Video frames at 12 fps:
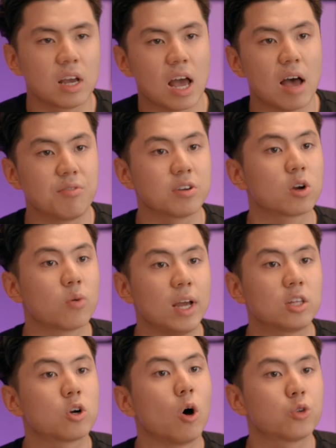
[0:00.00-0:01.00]
having a
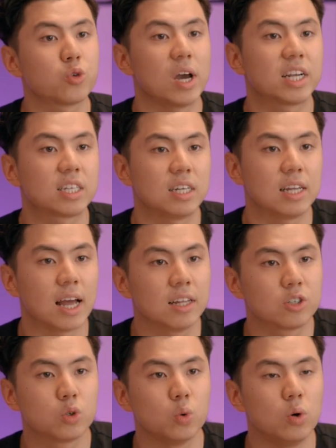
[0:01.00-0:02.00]
great call to action in the
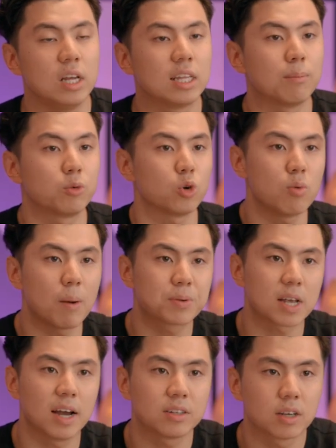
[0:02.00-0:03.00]
end to lead them to your
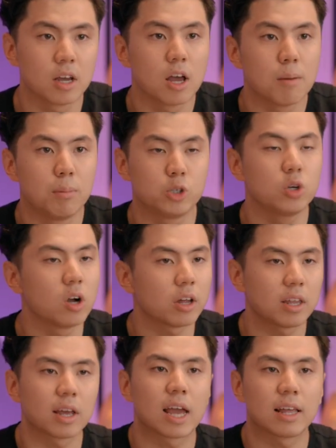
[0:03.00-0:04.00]
website, but you
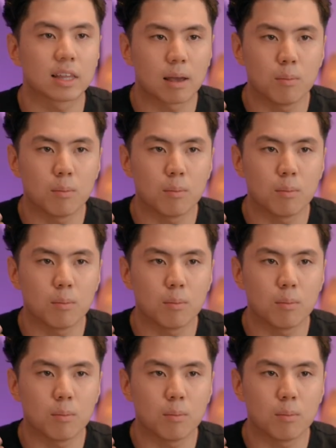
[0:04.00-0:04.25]
gotta get them